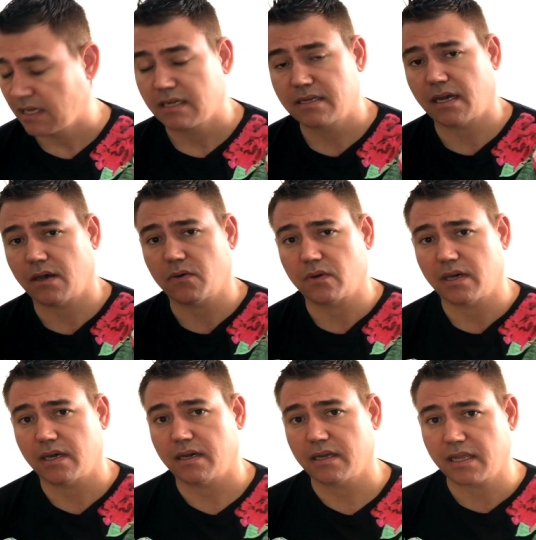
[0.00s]
Now,
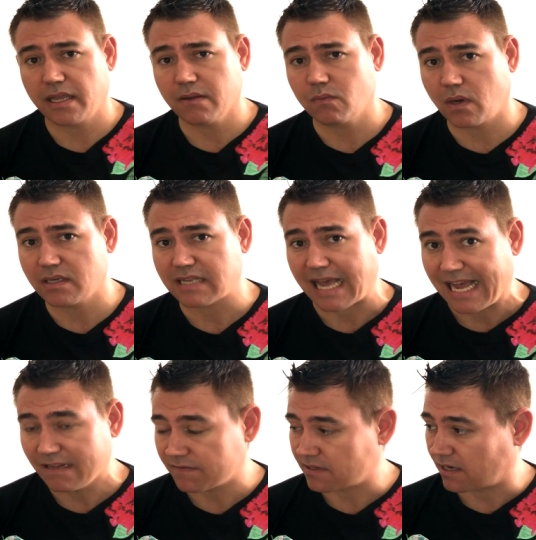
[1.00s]
uh, he was
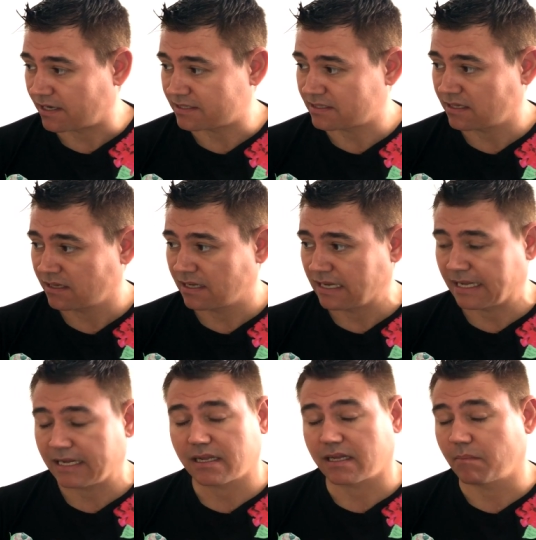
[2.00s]
advertised
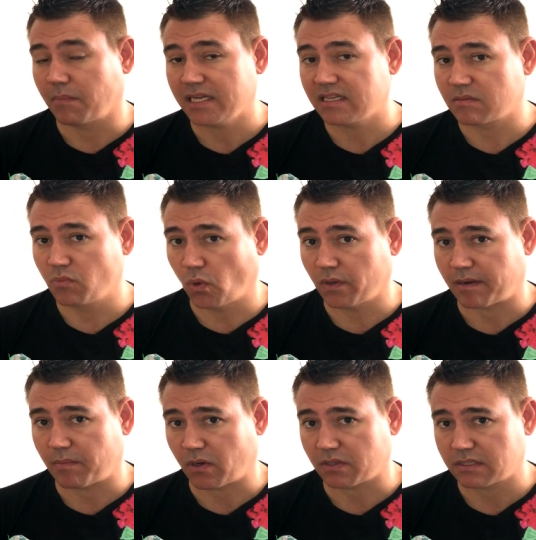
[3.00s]
in a much smaller
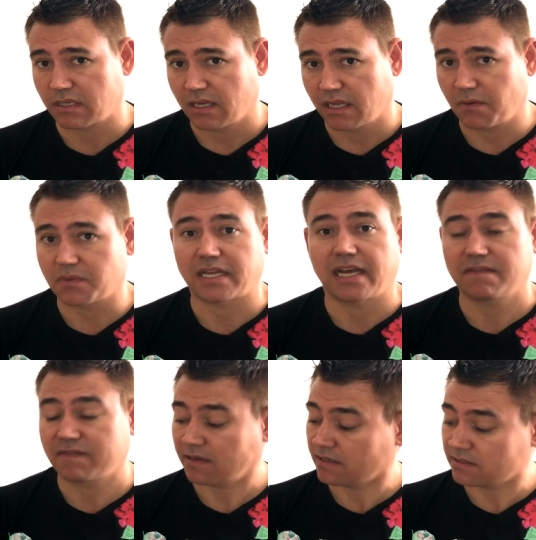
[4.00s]
box. He was
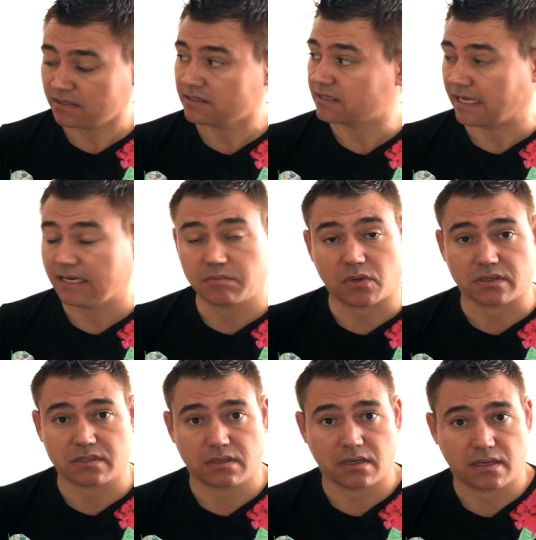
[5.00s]
advertised in a standard
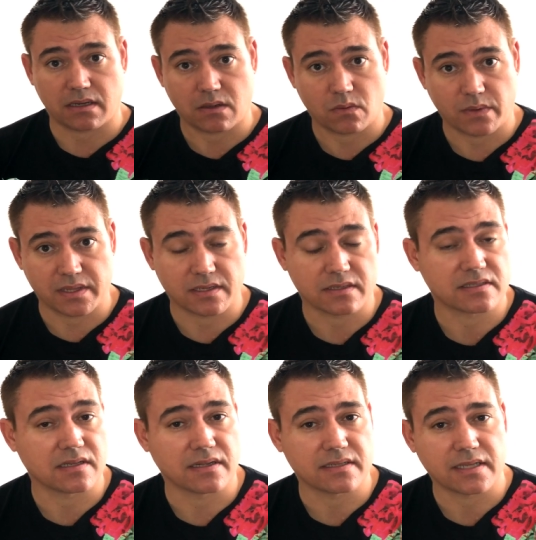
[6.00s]
box uh, when the
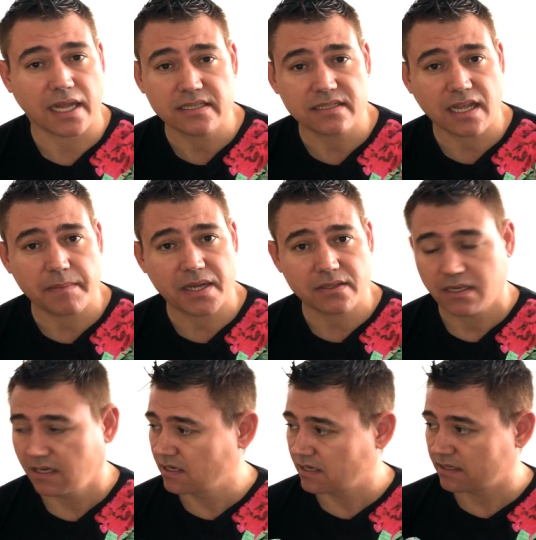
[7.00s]
solicitations came out,
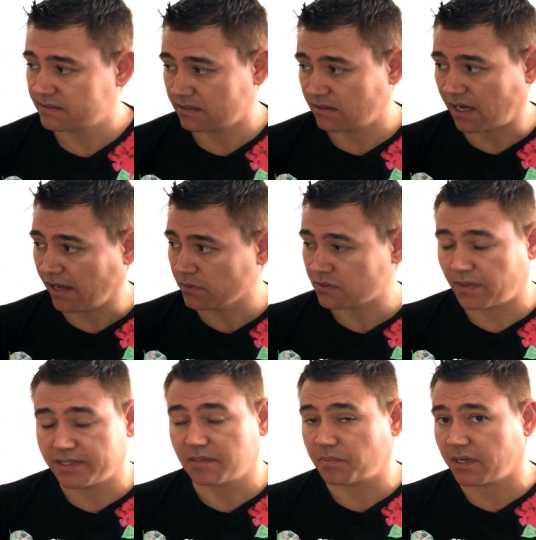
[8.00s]
so I was
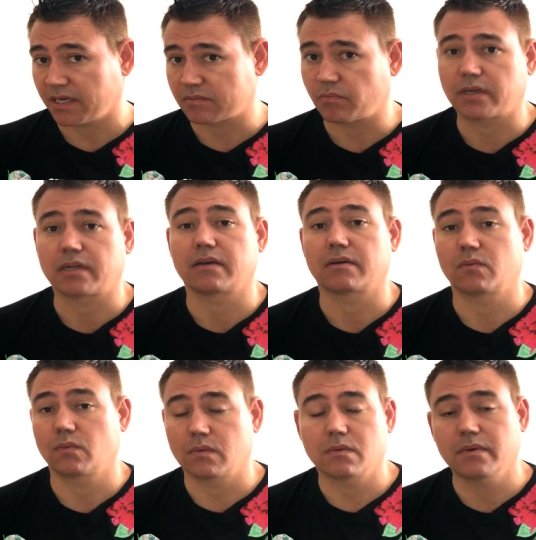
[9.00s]
quite surprised, but uh,
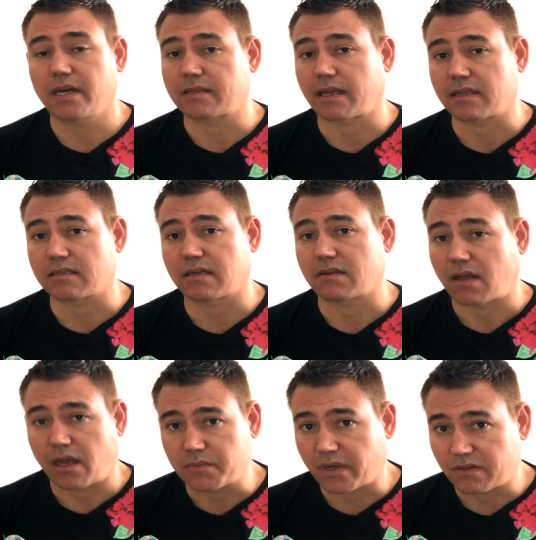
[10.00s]
when I take this out,
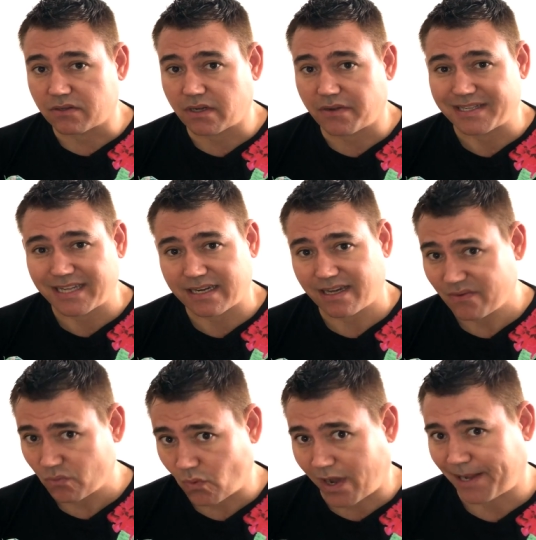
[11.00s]
I'm going to show exactly
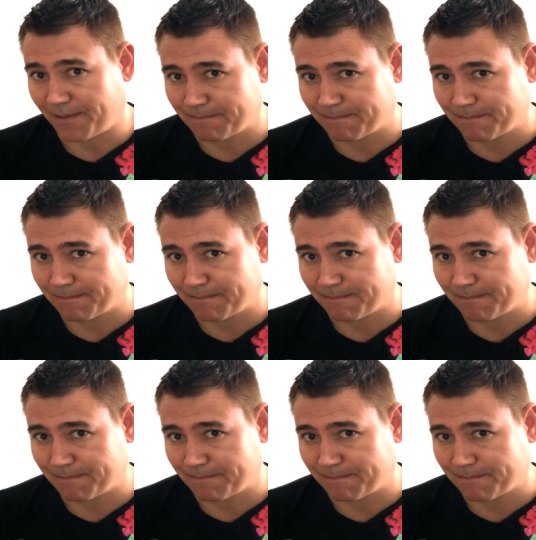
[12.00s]
why.